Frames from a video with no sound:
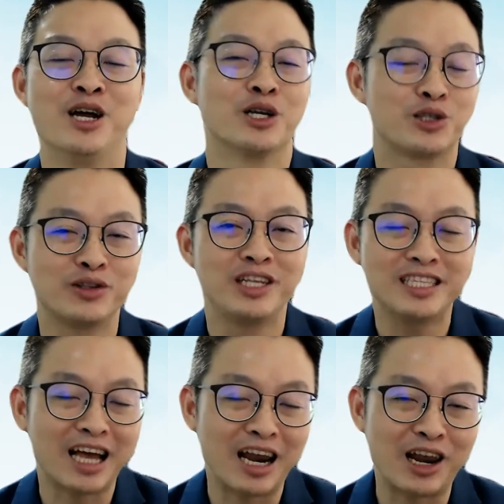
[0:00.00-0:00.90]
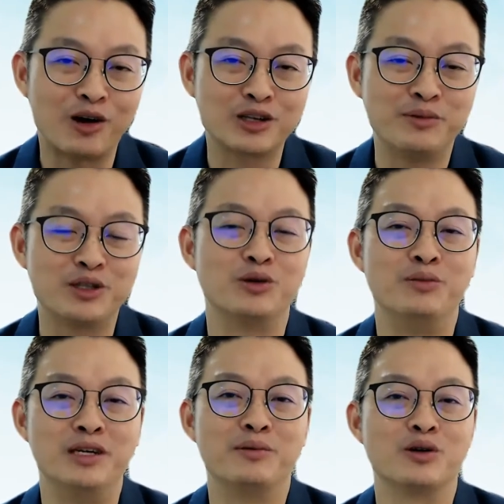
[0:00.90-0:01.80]
So this allows me to
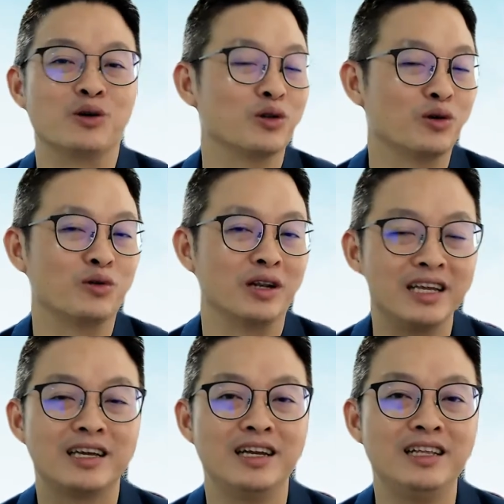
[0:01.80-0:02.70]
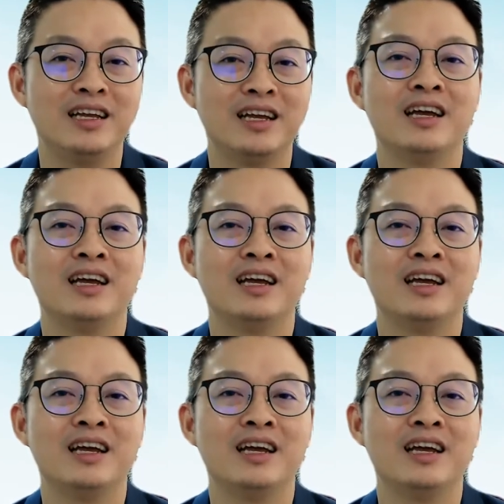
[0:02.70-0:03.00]
be able to go to LinkedIn